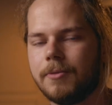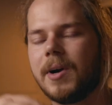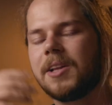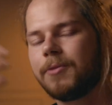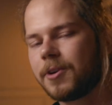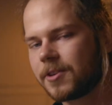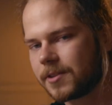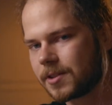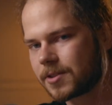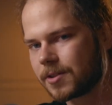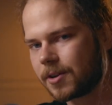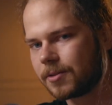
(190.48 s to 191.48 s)
While we're on
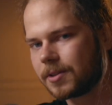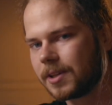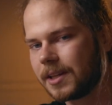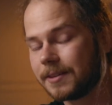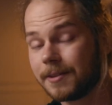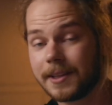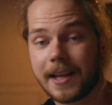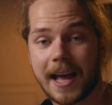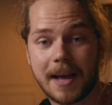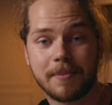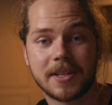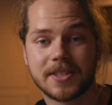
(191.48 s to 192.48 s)
this note, if it
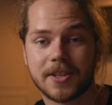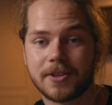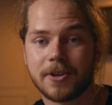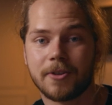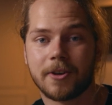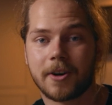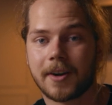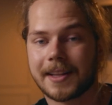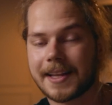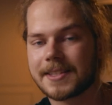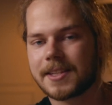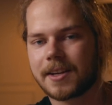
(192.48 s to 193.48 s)
happens that you are a
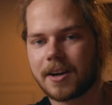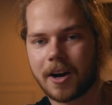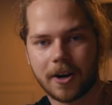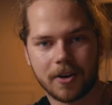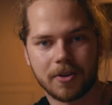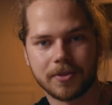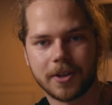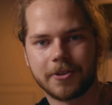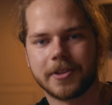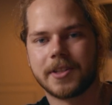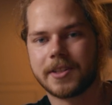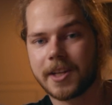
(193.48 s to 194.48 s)
classic car
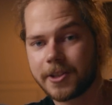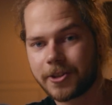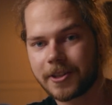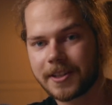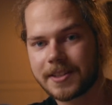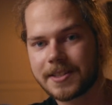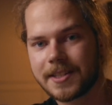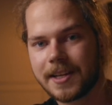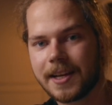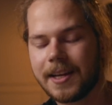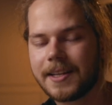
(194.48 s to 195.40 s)
owner in the Netherlands,